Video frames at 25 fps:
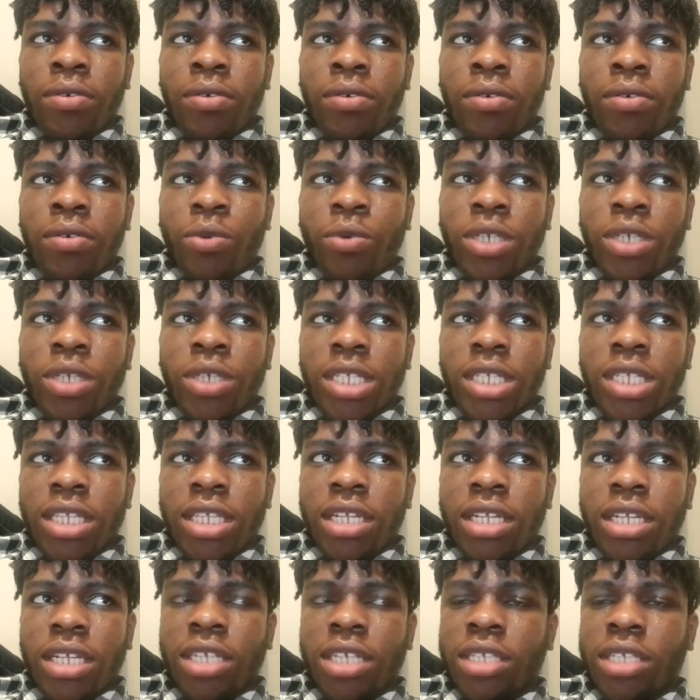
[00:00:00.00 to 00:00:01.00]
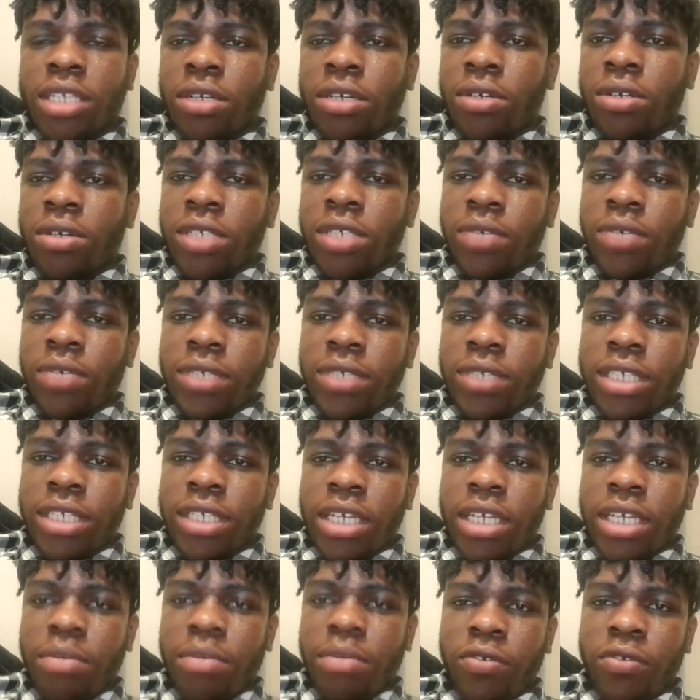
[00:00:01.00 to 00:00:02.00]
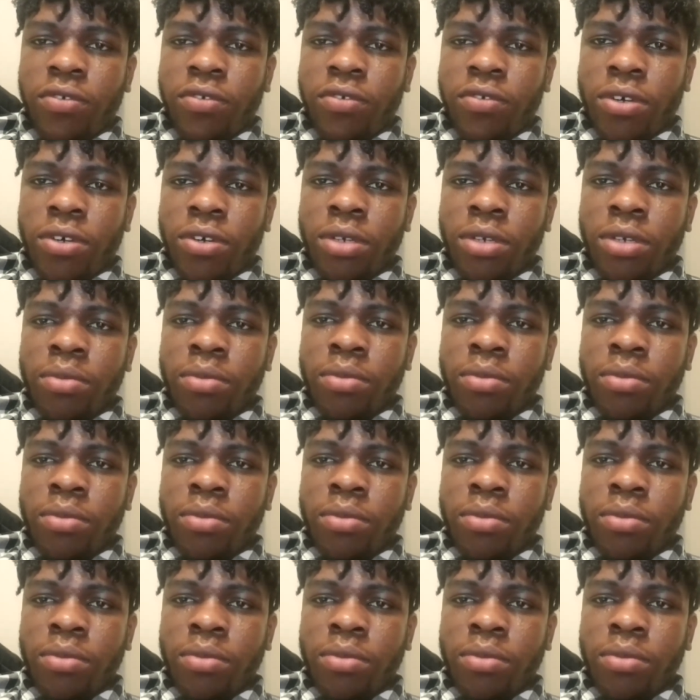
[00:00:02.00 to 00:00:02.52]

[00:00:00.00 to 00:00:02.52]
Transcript: wasn't the initial course I was taking before.